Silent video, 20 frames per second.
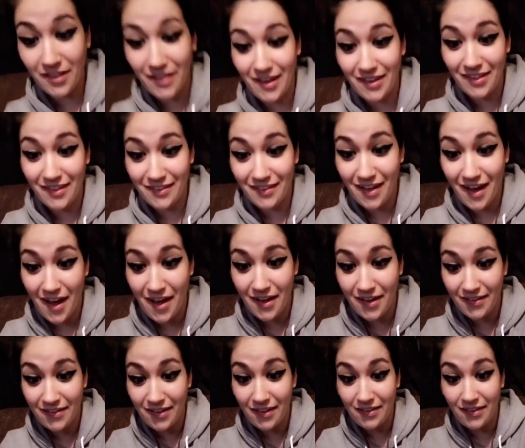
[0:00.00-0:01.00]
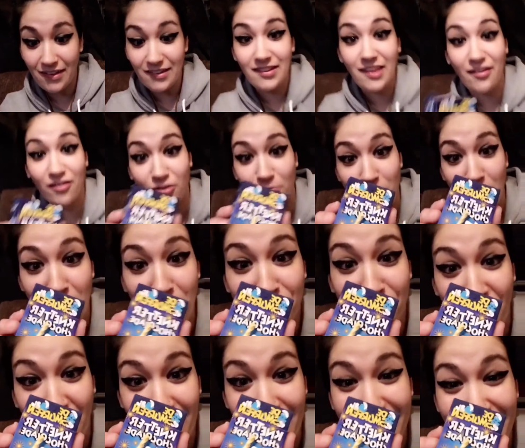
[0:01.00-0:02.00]
like these a lot. It says de
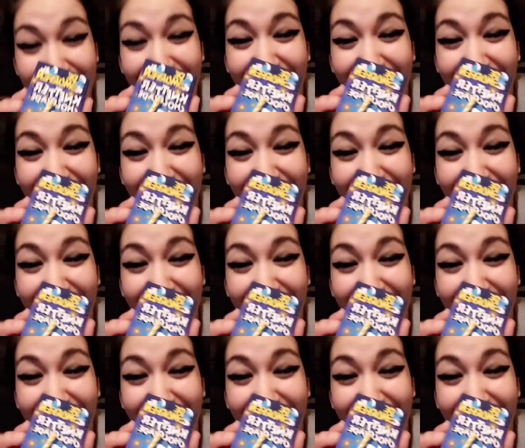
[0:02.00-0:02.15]
Smurfin.